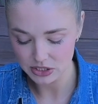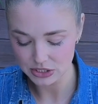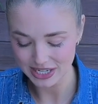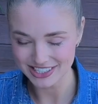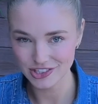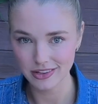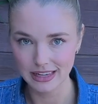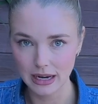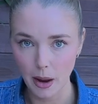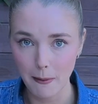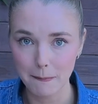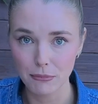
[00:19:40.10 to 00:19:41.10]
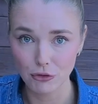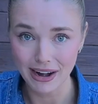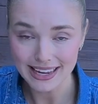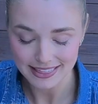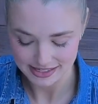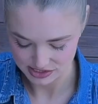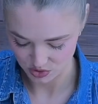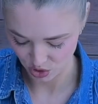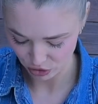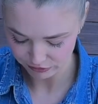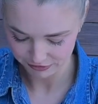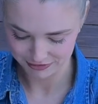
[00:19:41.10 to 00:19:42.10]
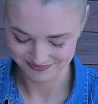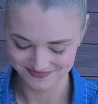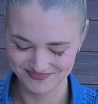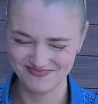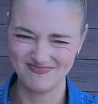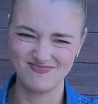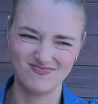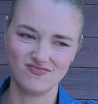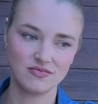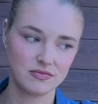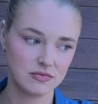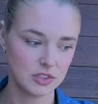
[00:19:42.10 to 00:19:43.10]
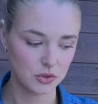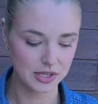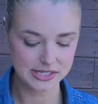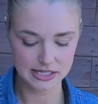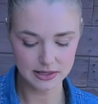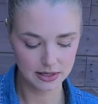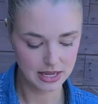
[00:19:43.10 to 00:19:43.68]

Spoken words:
to actually break this off. Crazy.